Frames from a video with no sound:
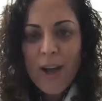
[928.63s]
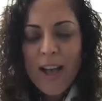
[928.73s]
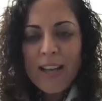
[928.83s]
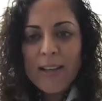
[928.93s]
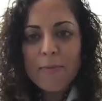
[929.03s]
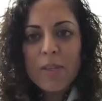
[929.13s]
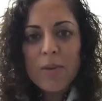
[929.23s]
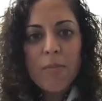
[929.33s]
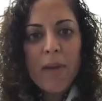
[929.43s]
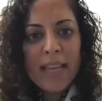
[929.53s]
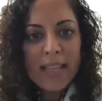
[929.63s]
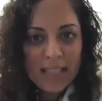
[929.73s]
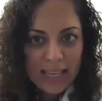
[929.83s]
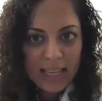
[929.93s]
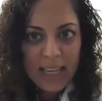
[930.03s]
in my
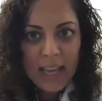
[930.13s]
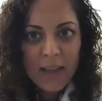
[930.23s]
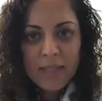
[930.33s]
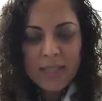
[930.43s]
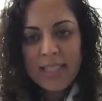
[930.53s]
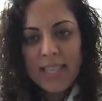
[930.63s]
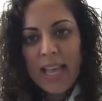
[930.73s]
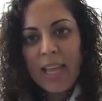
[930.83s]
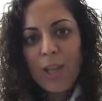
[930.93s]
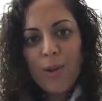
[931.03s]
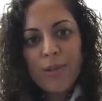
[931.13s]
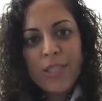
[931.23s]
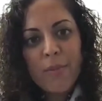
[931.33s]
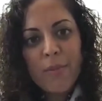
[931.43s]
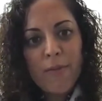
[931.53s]
clinic, I would say,
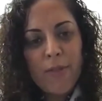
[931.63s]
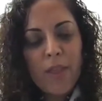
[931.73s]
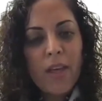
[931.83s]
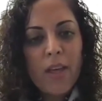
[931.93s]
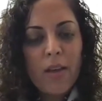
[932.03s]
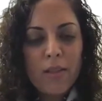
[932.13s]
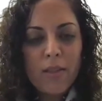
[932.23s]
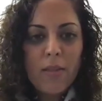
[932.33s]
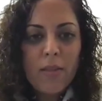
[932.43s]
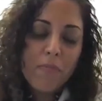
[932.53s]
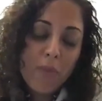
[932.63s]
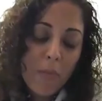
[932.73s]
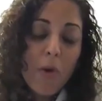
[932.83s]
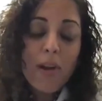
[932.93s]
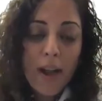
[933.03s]
some of the
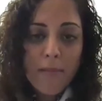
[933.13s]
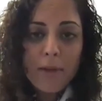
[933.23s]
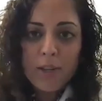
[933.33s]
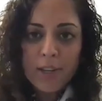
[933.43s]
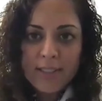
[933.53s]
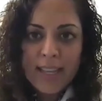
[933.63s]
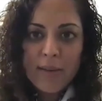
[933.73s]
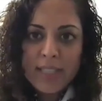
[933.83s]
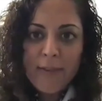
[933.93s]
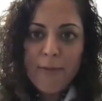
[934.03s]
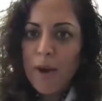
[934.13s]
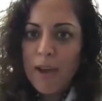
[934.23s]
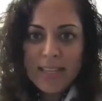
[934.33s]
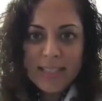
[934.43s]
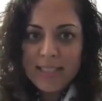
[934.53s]
more common triggers, I would say
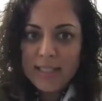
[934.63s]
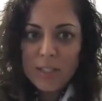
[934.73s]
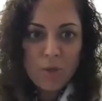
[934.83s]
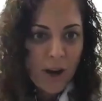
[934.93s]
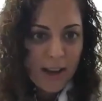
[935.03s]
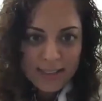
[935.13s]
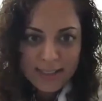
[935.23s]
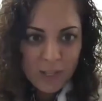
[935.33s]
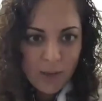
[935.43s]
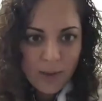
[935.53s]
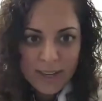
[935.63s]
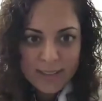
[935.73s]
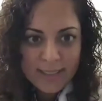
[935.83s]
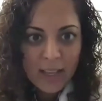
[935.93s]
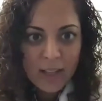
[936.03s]
one is stress, kind
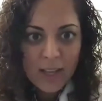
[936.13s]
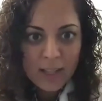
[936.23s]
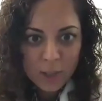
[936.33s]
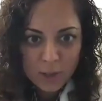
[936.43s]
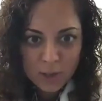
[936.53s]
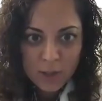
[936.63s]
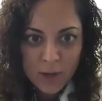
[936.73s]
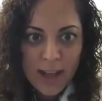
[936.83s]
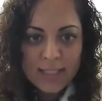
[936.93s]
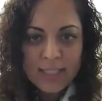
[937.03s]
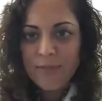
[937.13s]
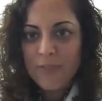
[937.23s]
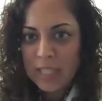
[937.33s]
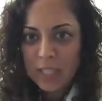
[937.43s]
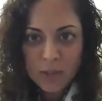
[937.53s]
of psychological stress,
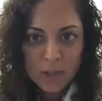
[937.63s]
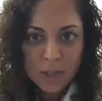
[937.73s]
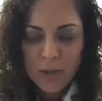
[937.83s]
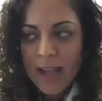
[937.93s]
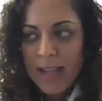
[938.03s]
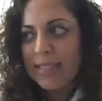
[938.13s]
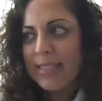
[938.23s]
physical stress,